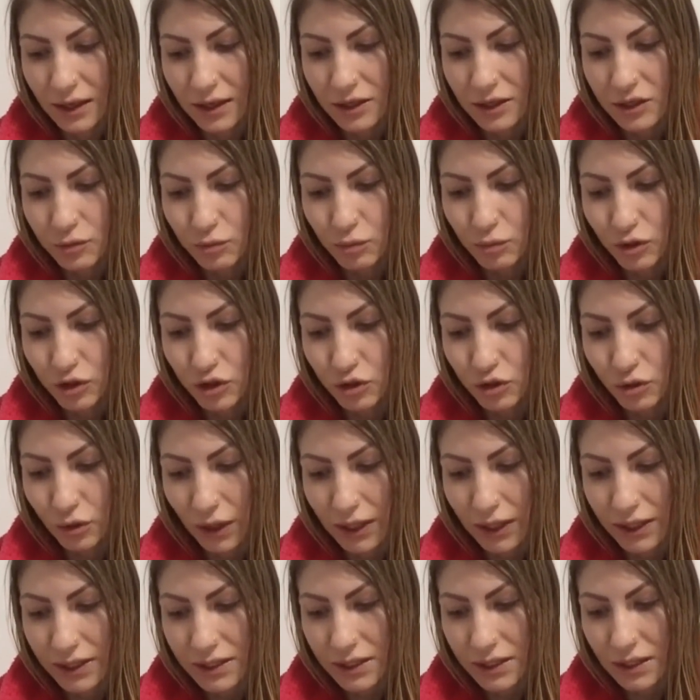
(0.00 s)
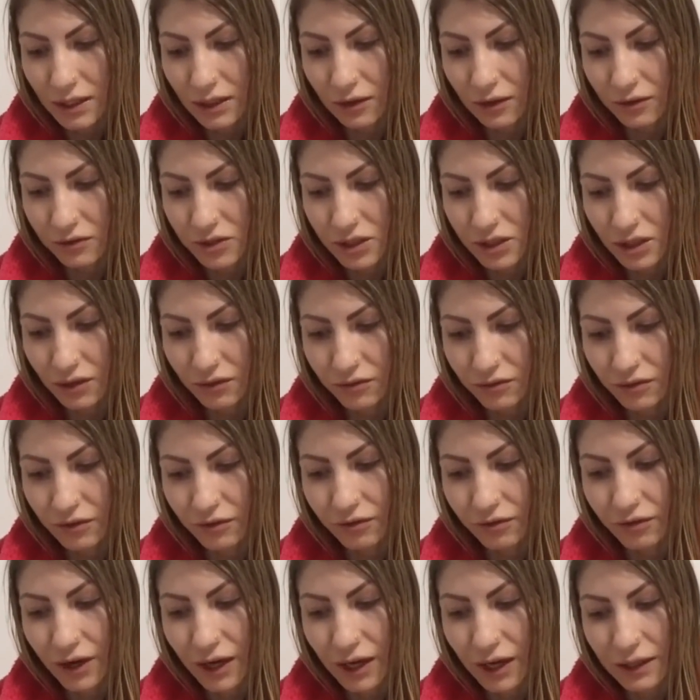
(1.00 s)
spirituality of
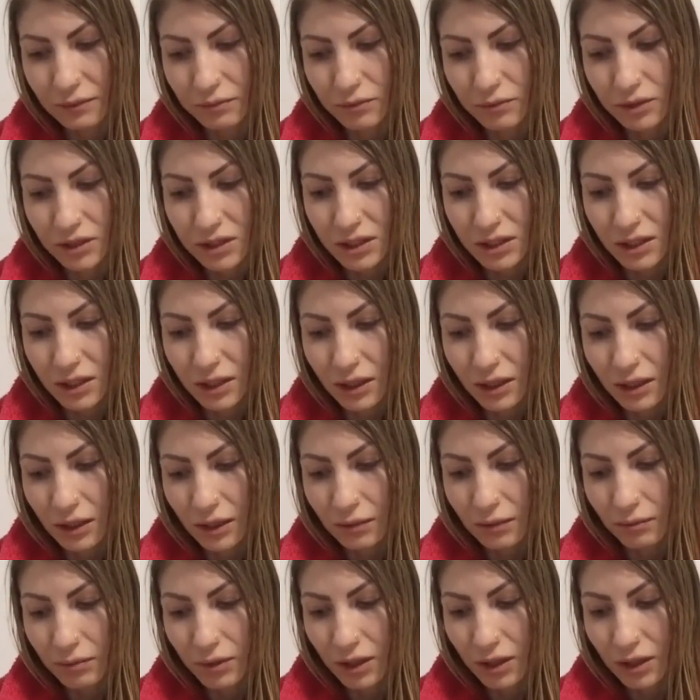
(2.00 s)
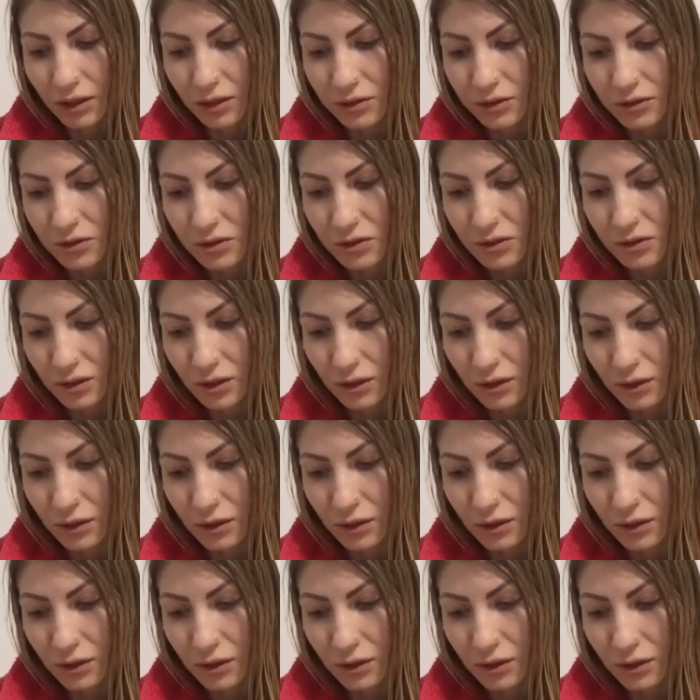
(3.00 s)
self-refinement, because